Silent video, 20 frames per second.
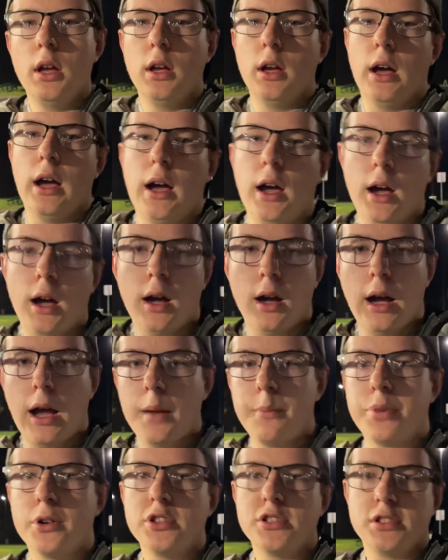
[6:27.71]
I
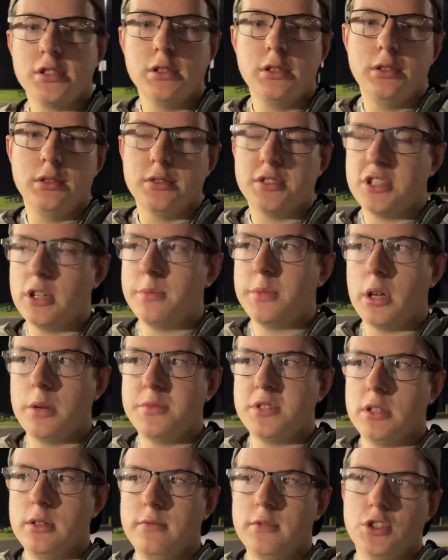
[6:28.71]
personally
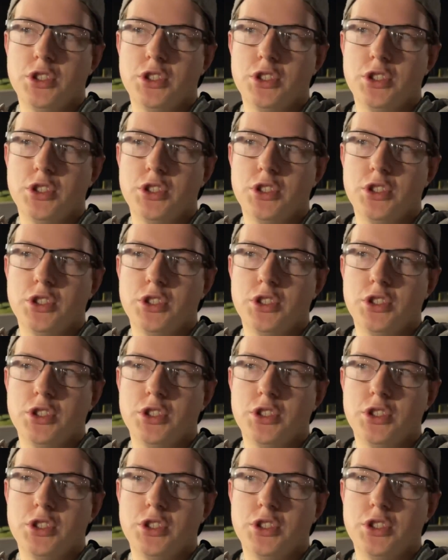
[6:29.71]
sometimes even